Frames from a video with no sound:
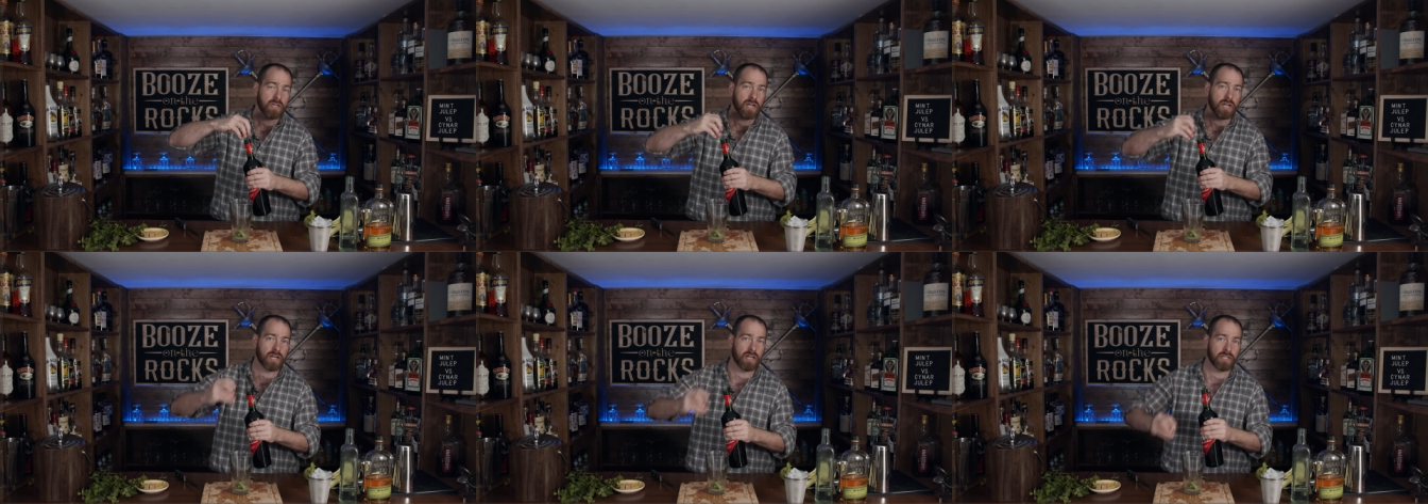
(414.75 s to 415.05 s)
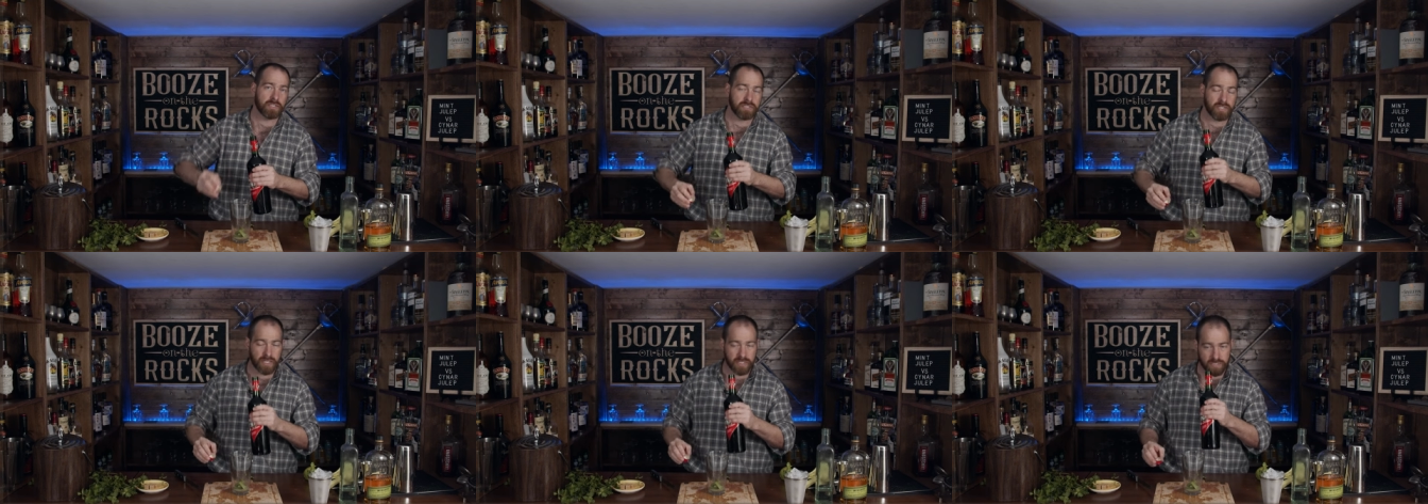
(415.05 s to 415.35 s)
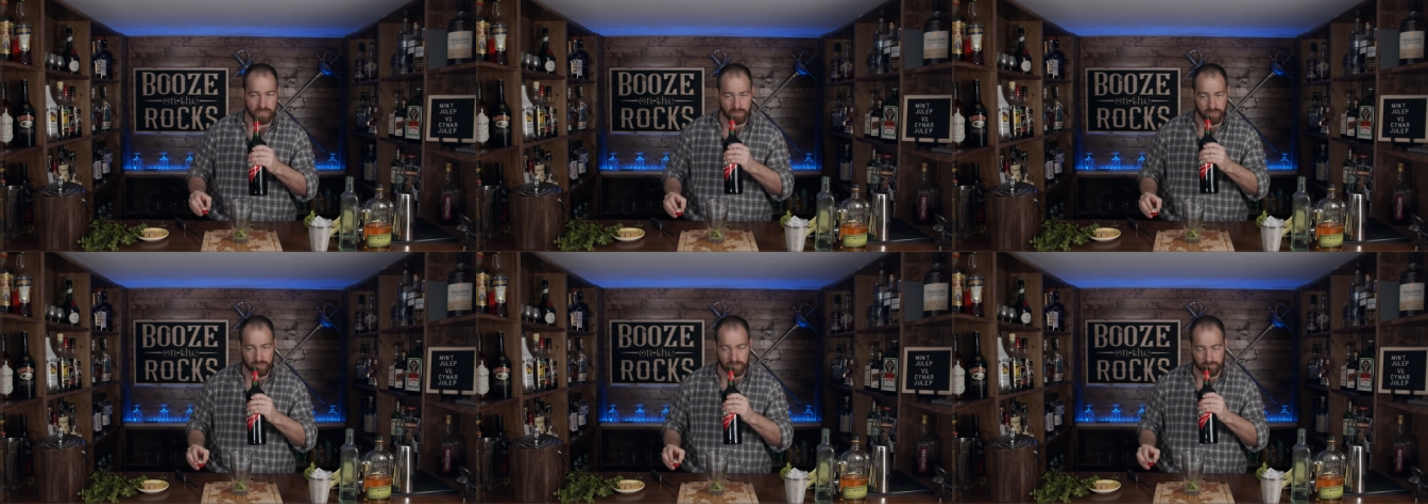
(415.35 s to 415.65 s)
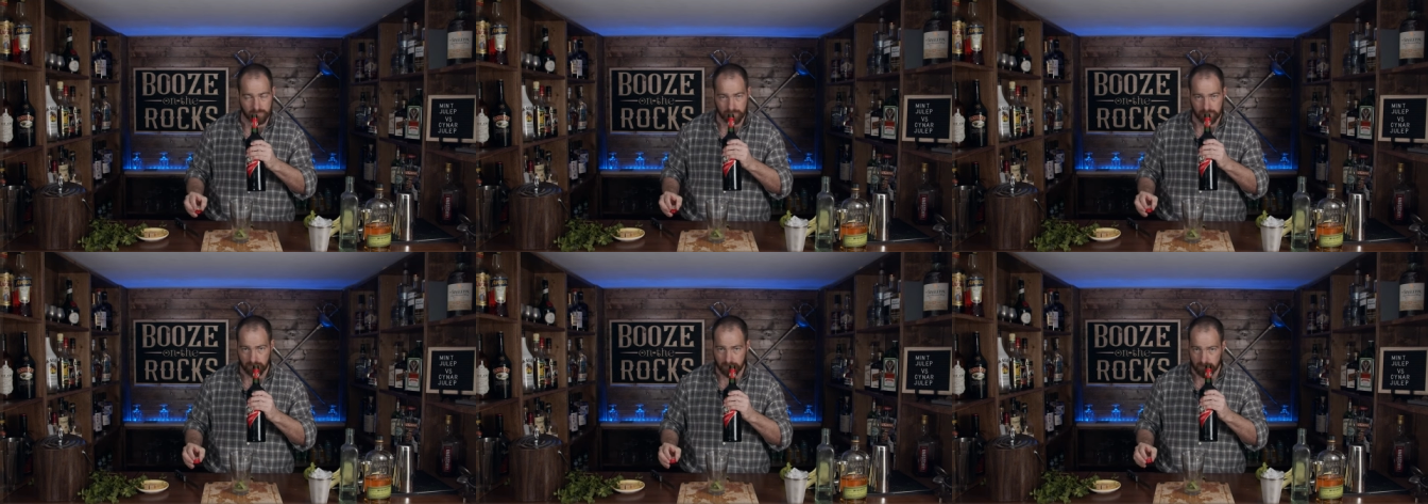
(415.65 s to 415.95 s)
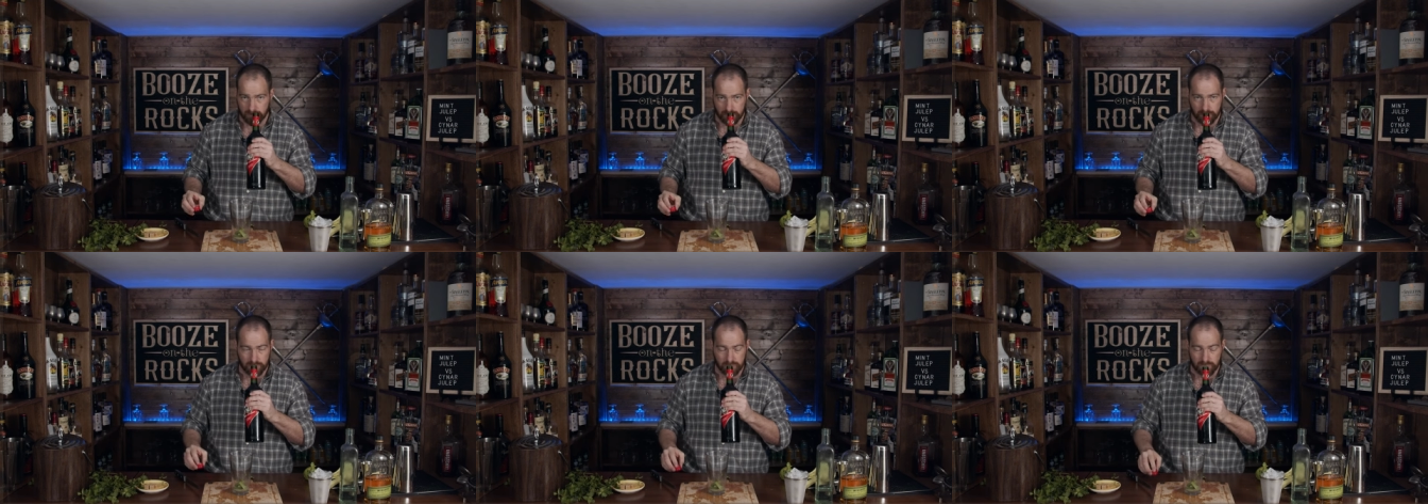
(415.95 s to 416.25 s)
uh, taste to it.
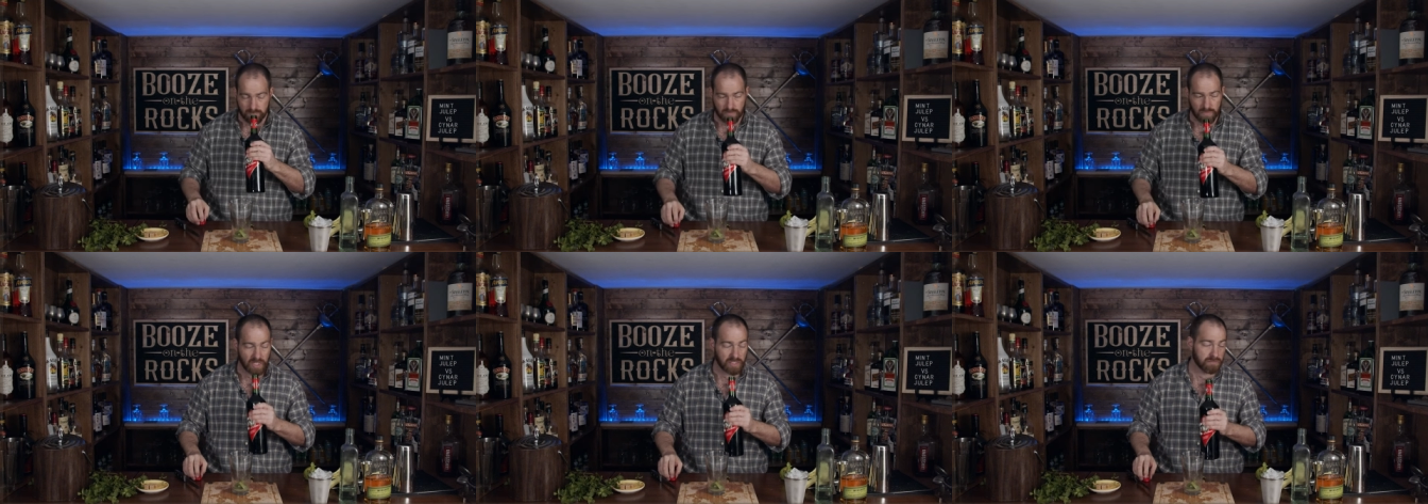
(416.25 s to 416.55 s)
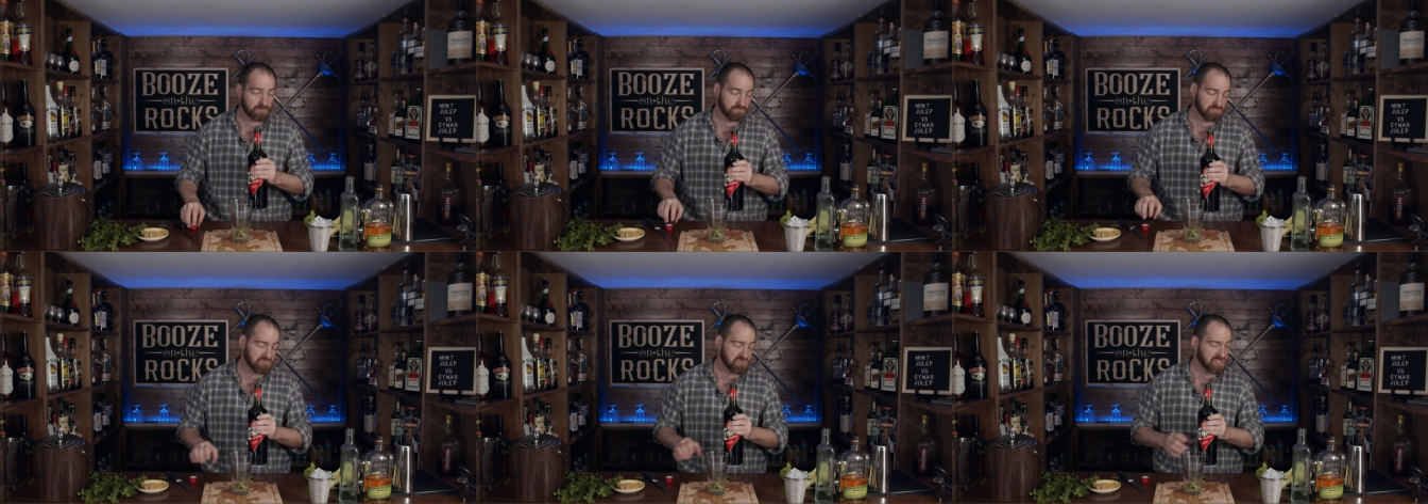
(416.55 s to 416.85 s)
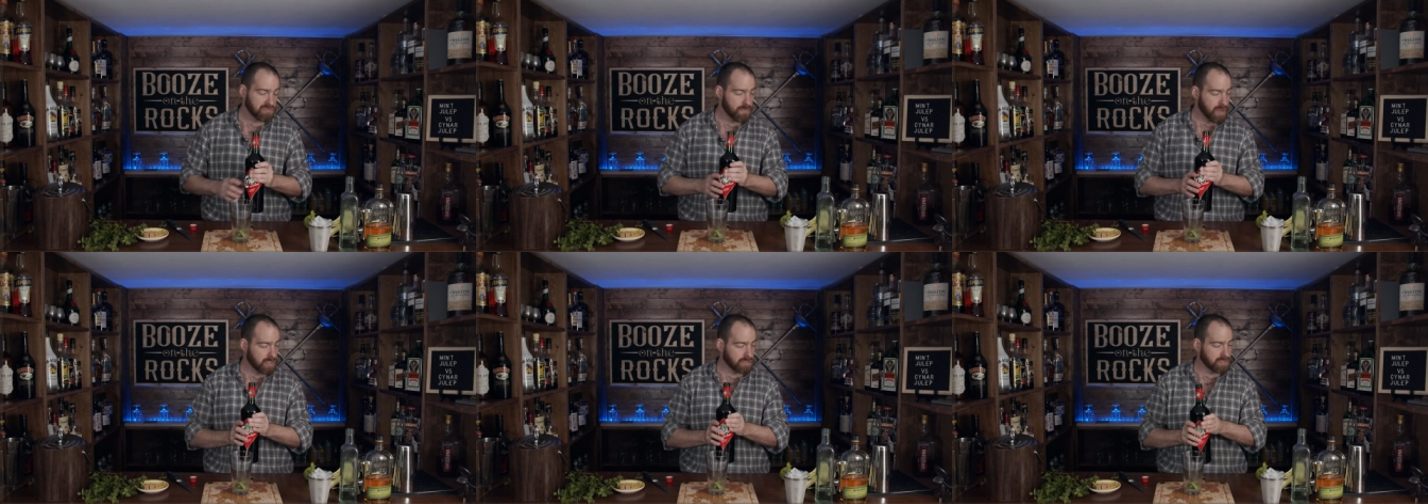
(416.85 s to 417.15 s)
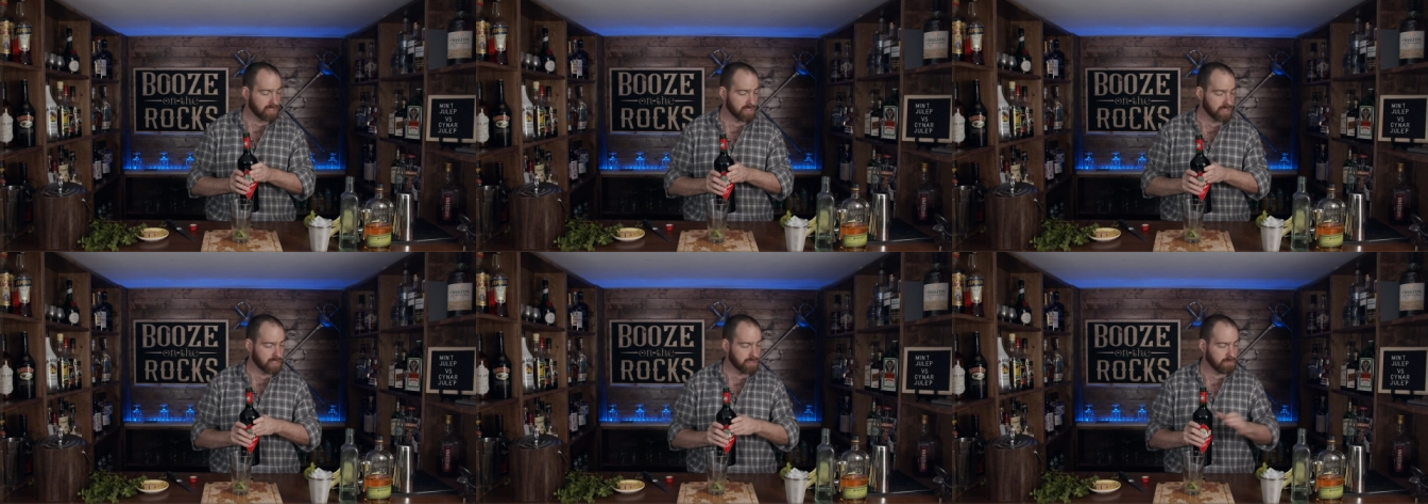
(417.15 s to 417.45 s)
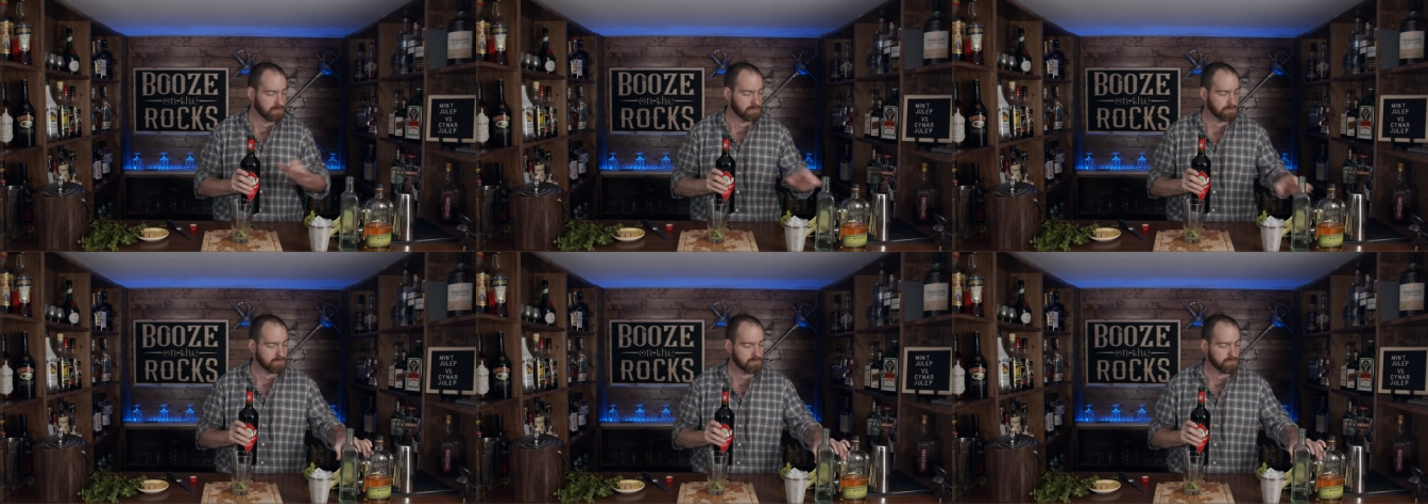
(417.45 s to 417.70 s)
Smells good.